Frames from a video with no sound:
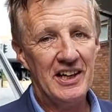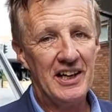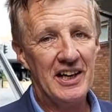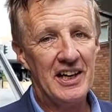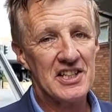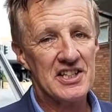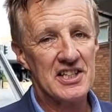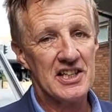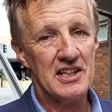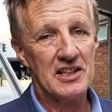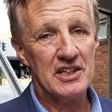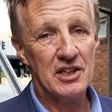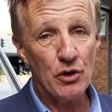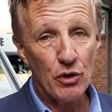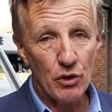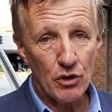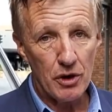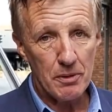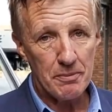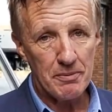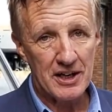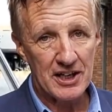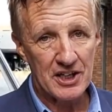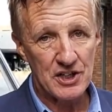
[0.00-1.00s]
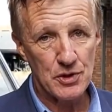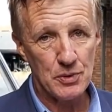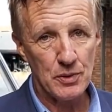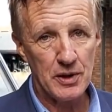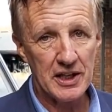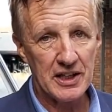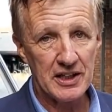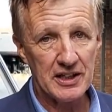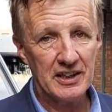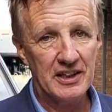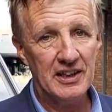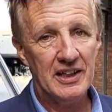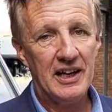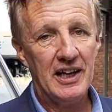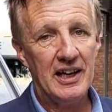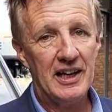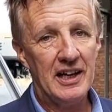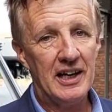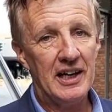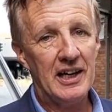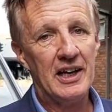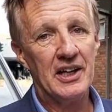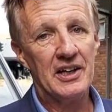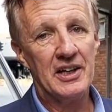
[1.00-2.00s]
It's in Europe next week,
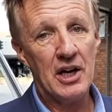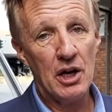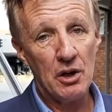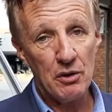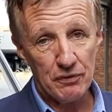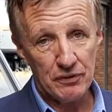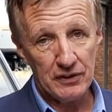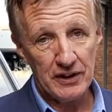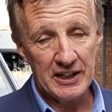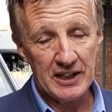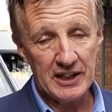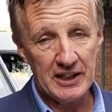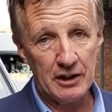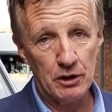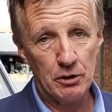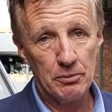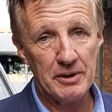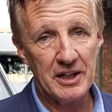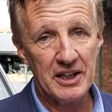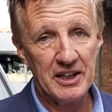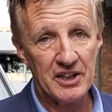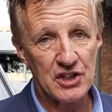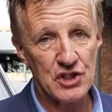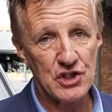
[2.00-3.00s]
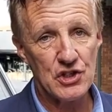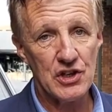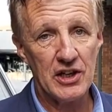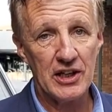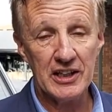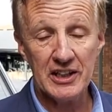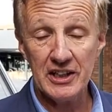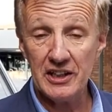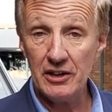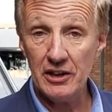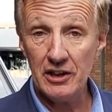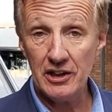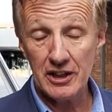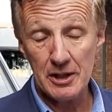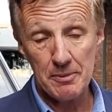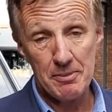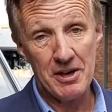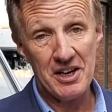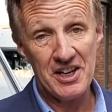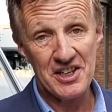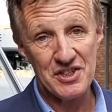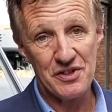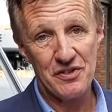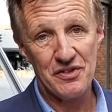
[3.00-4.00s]
and hopefully it'll be in Australia early
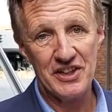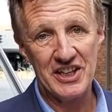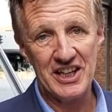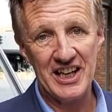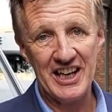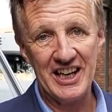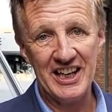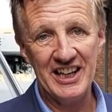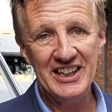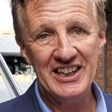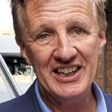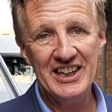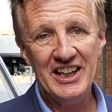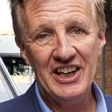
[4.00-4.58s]
part of the year.